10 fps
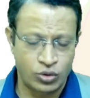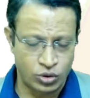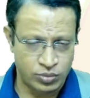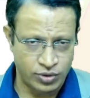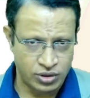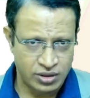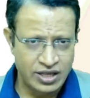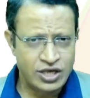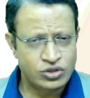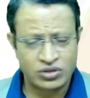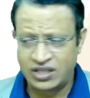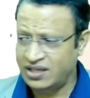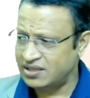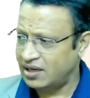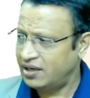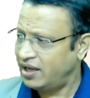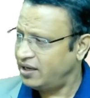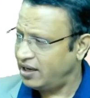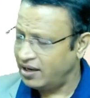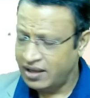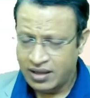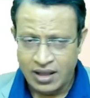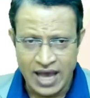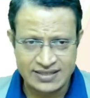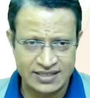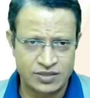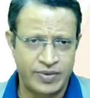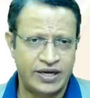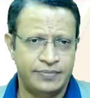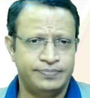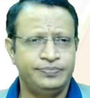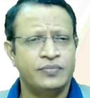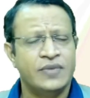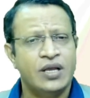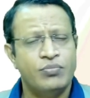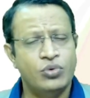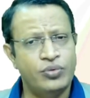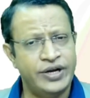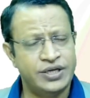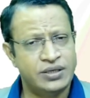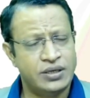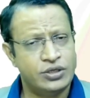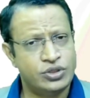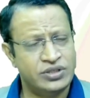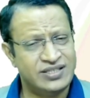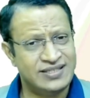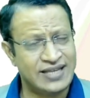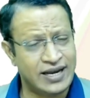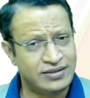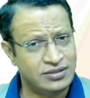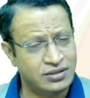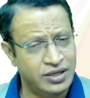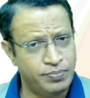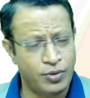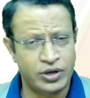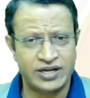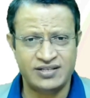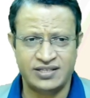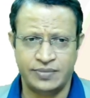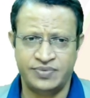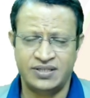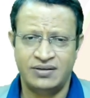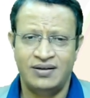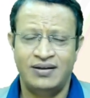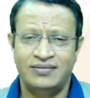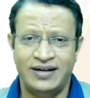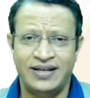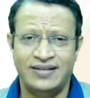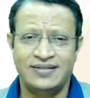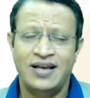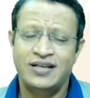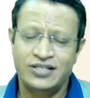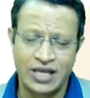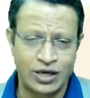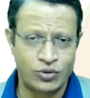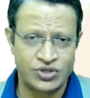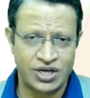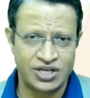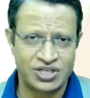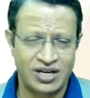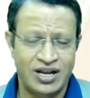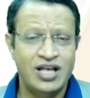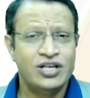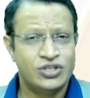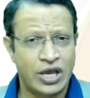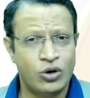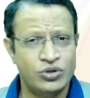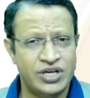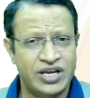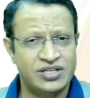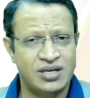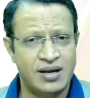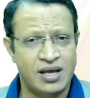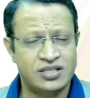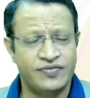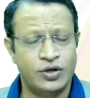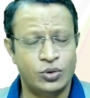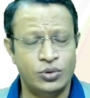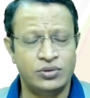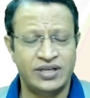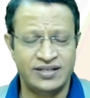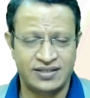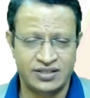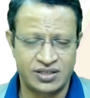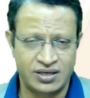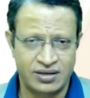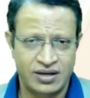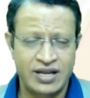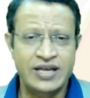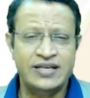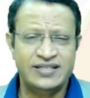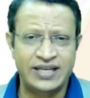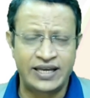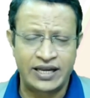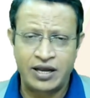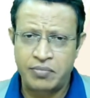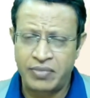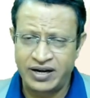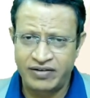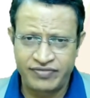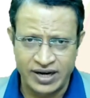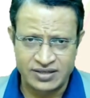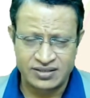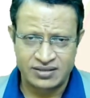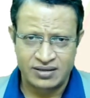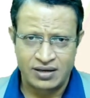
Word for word: notebook. So these are done in assessment. Moving to the third important steps is psychoeducation. Psychoeducation lasts for 2 to 3 sessions. See, my dear friends,